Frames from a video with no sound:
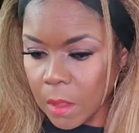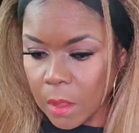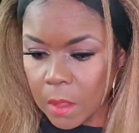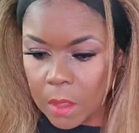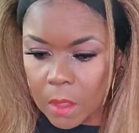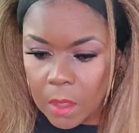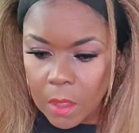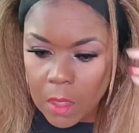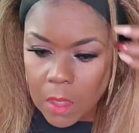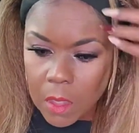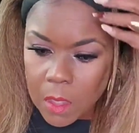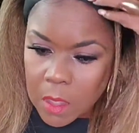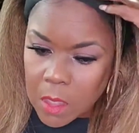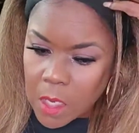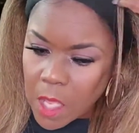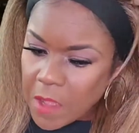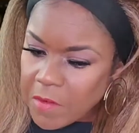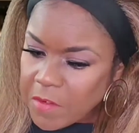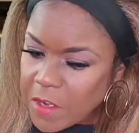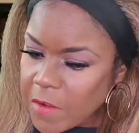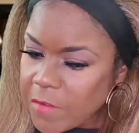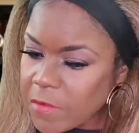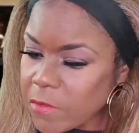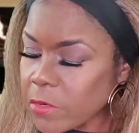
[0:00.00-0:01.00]
And I
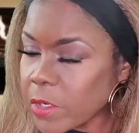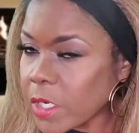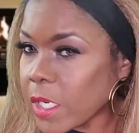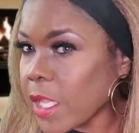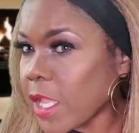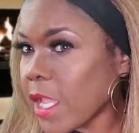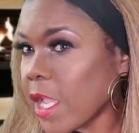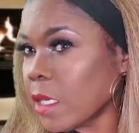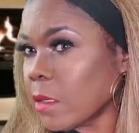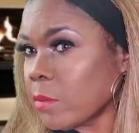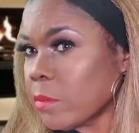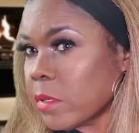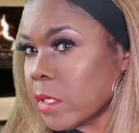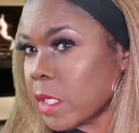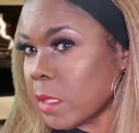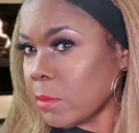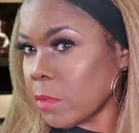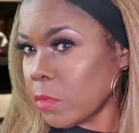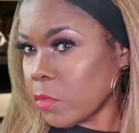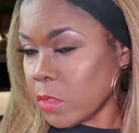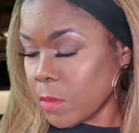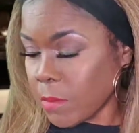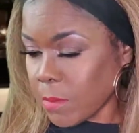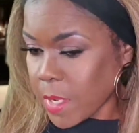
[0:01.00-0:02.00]
never really had a
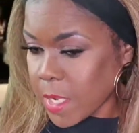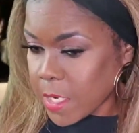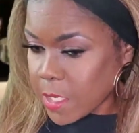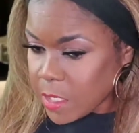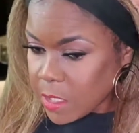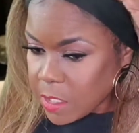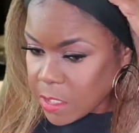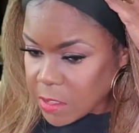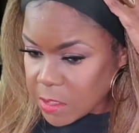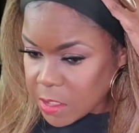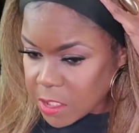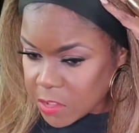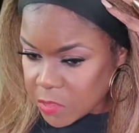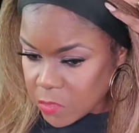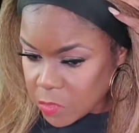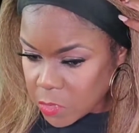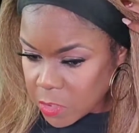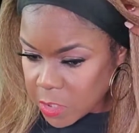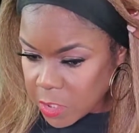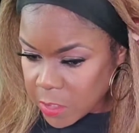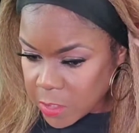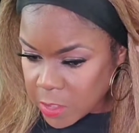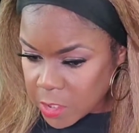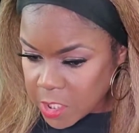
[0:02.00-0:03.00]
problem with my Neesha
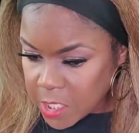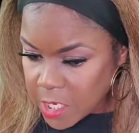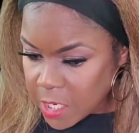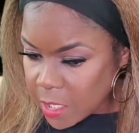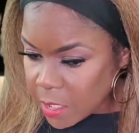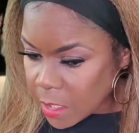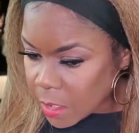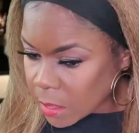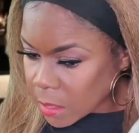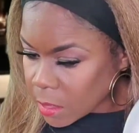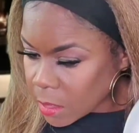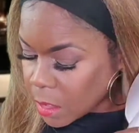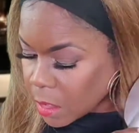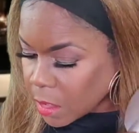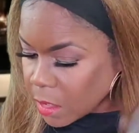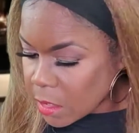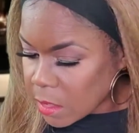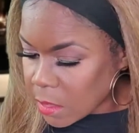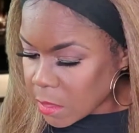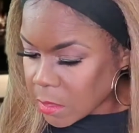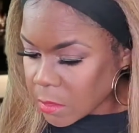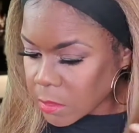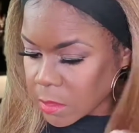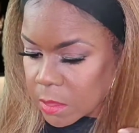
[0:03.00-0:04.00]
wig tangling
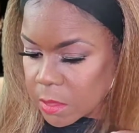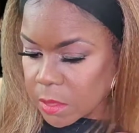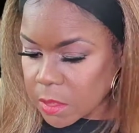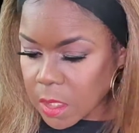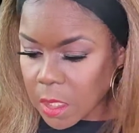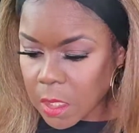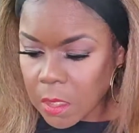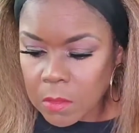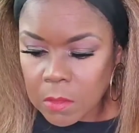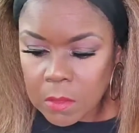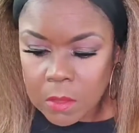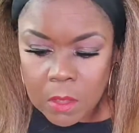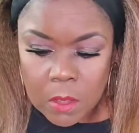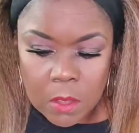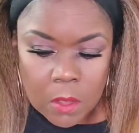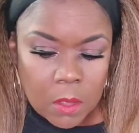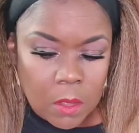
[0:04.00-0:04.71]
either. So